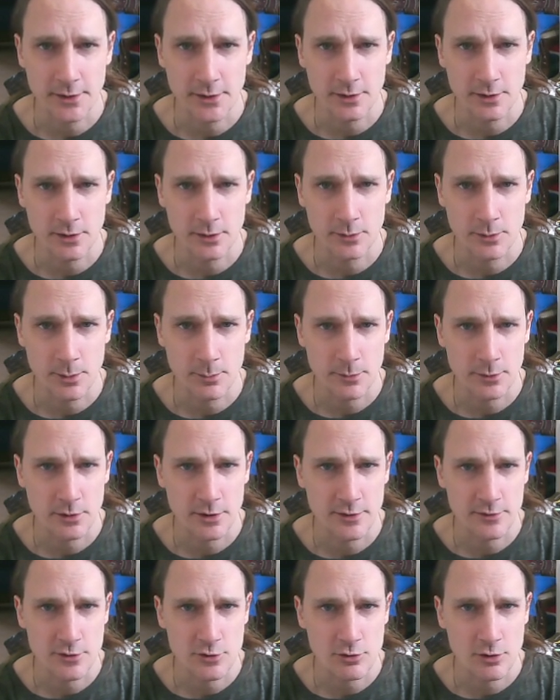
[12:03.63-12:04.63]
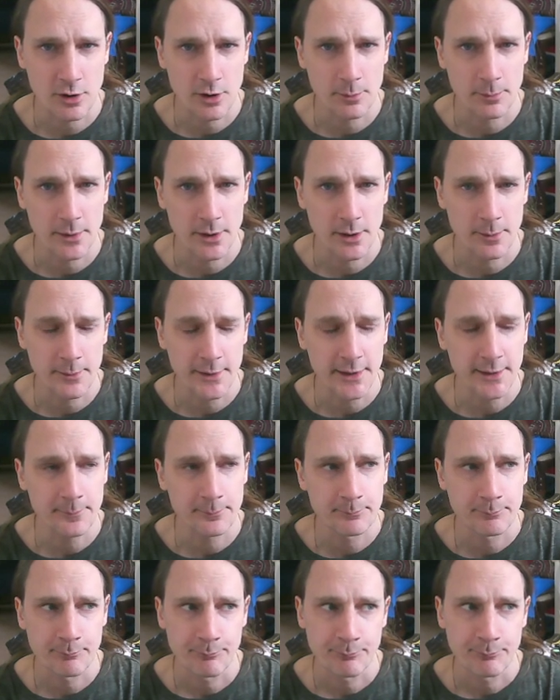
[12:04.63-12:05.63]
You know, I'm not looking for drama. I
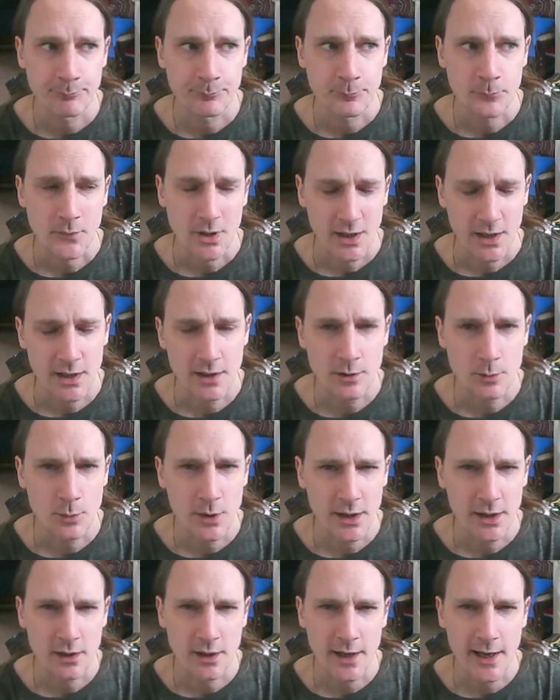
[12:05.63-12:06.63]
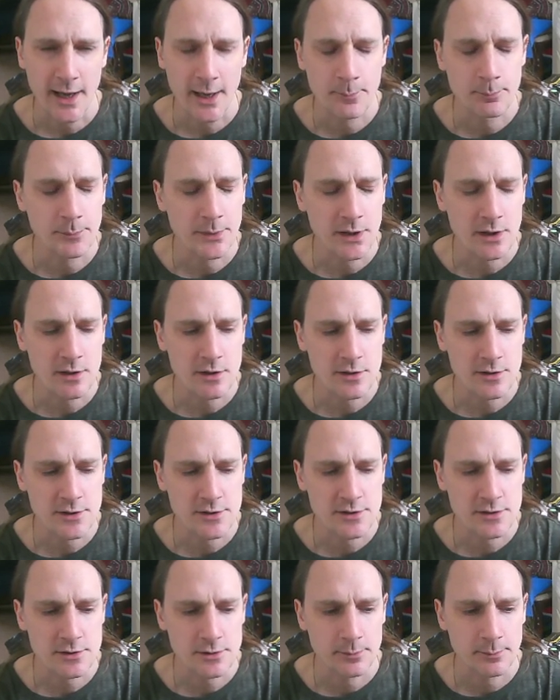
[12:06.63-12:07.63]
mean, in a way, I am because